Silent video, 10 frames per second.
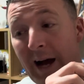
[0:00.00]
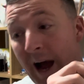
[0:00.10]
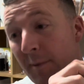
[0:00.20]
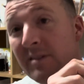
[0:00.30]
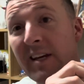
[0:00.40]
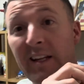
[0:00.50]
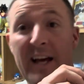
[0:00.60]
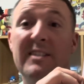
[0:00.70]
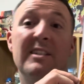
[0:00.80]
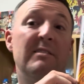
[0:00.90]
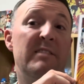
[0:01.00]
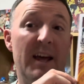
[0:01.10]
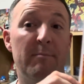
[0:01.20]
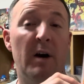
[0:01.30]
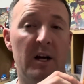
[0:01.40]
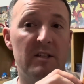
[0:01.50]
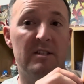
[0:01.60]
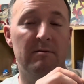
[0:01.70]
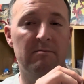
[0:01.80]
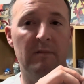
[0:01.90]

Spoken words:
I would say less than $10.